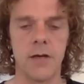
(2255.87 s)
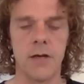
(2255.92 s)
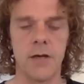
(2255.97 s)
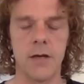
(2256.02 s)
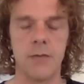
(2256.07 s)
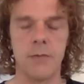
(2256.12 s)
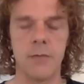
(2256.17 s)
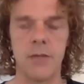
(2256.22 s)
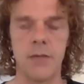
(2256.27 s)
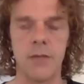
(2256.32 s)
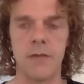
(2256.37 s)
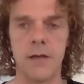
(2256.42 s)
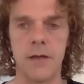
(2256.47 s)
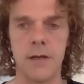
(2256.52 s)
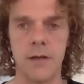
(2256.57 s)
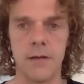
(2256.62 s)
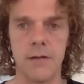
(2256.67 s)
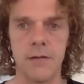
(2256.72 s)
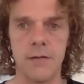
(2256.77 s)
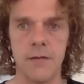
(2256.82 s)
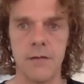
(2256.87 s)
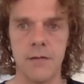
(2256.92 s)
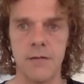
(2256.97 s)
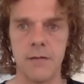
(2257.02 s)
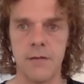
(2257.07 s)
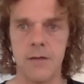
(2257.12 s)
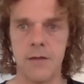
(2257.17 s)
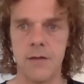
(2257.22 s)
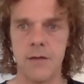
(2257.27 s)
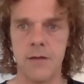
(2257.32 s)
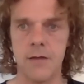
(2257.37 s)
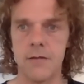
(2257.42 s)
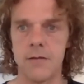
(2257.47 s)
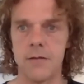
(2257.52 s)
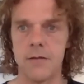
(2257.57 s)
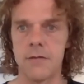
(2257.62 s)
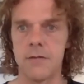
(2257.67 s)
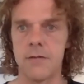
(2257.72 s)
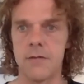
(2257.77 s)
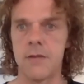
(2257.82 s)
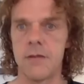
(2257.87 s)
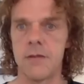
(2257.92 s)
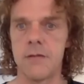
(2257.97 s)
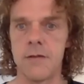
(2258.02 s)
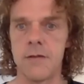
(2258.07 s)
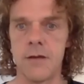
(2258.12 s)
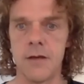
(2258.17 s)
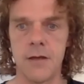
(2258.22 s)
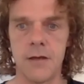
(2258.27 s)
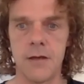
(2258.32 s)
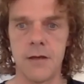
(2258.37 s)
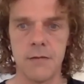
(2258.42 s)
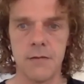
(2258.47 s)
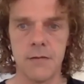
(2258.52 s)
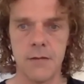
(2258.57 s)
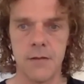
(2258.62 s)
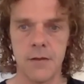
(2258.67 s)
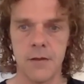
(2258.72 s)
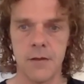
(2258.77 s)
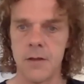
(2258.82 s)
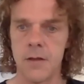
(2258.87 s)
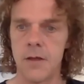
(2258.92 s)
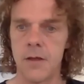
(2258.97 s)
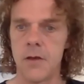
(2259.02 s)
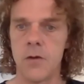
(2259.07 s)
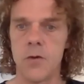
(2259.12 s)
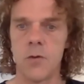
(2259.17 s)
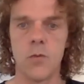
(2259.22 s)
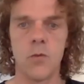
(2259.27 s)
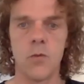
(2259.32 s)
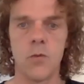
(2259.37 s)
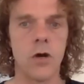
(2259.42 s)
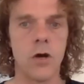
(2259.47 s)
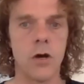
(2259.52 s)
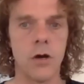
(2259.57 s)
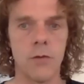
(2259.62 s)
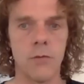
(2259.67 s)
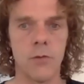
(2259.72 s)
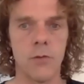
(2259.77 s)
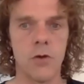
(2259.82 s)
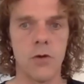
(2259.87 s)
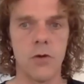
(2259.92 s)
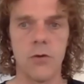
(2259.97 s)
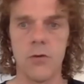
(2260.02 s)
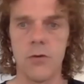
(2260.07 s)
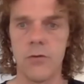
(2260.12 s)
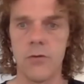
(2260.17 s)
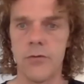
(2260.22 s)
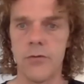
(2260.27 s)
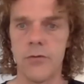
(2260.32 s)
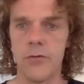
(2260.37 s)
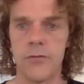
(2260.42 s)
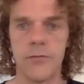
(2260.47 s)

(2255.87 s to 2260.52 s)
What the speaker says: It can be tingling sensations, dizziness, warm, cold.